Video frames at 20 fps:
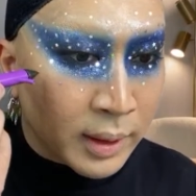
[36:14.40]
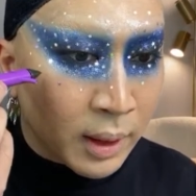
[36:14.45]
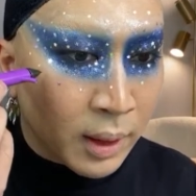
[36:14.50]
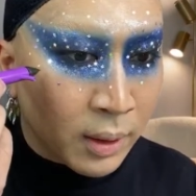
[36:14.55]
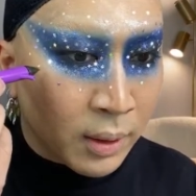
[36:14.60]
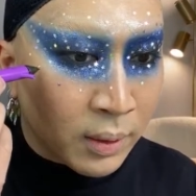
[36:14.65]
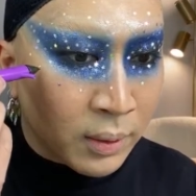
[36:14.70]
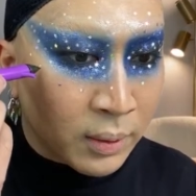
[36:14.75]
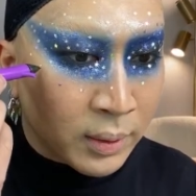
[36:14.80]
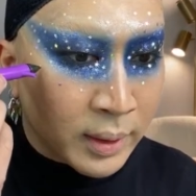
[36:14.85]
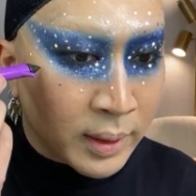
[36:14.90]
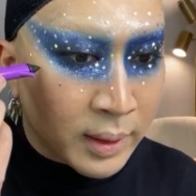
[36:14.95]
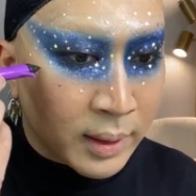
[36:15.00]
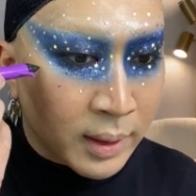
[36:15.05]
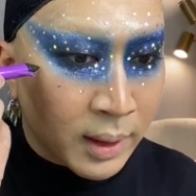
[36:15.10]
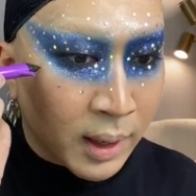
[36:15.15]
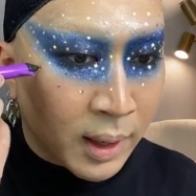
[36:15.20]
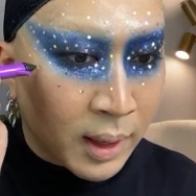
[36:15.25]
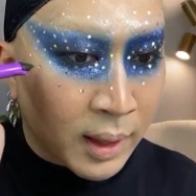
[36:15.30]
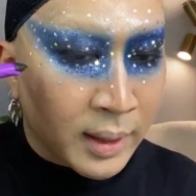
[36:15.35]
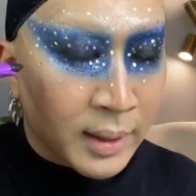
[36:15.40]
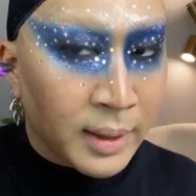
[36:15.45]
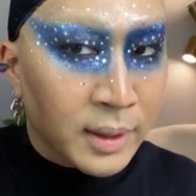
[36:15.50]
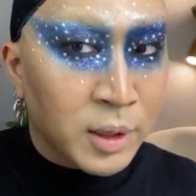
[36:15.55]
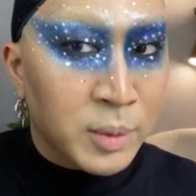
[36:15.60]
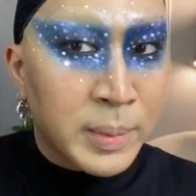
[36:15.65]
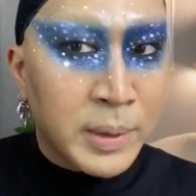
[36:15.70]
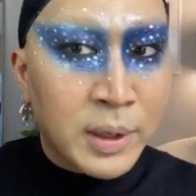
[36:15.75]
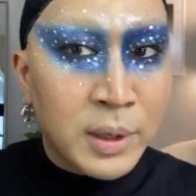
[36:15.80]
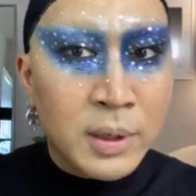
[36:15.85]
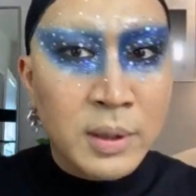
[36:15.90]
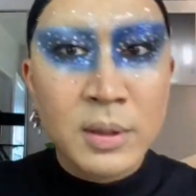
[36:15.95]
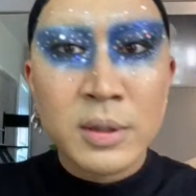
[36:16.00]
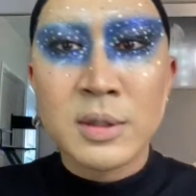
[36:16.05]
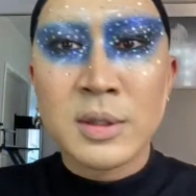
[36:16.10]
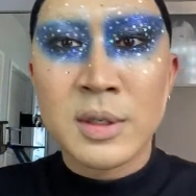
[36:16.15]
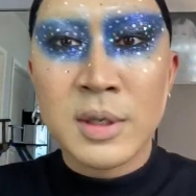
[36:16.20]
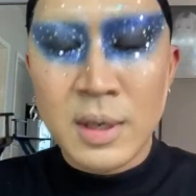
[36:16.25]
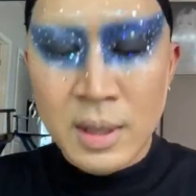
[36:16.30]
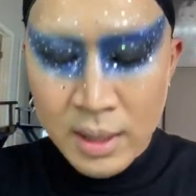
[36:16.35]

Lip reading: Oh, hi Gilbert.